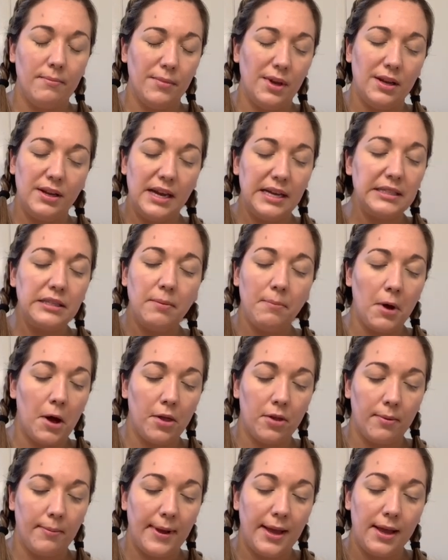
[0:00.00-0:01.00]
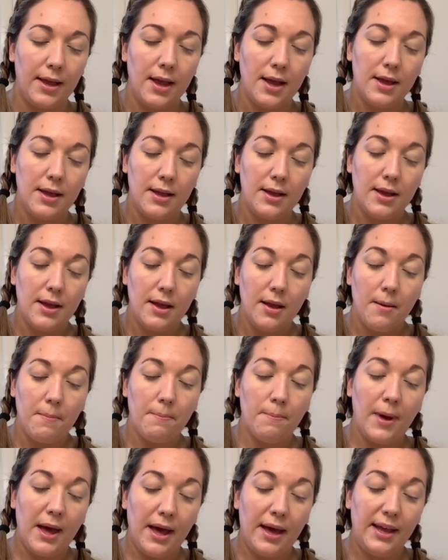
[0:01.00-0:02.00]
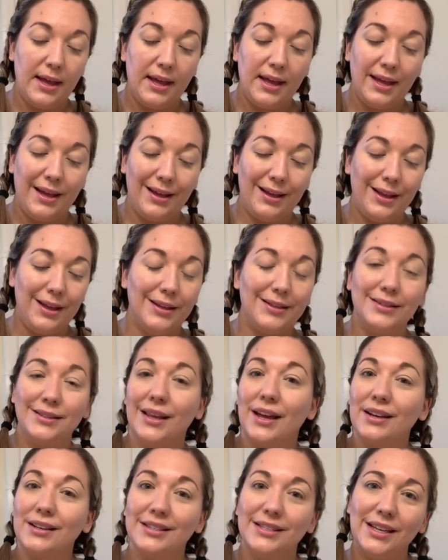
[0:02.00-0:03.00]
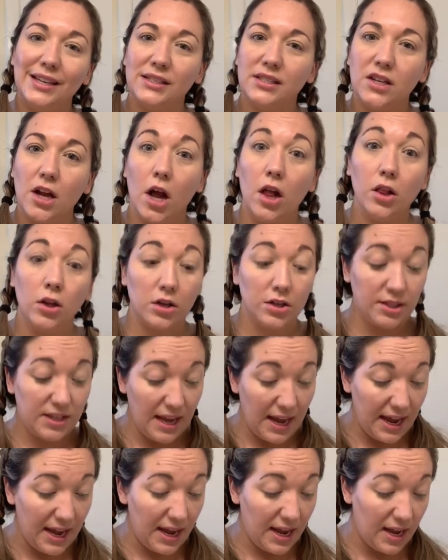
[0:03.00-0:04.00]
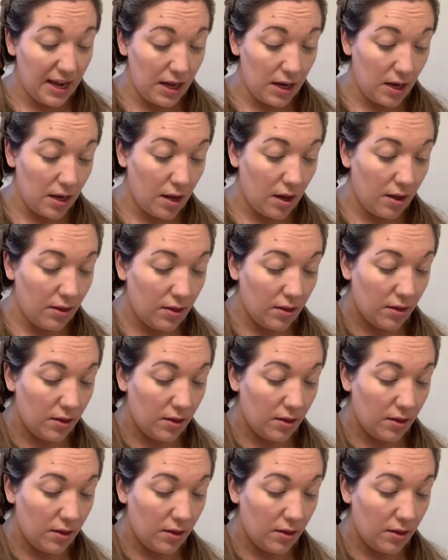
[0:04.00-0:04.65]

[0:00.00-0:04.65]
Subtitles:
It doesn't bother me, but it's like $6, and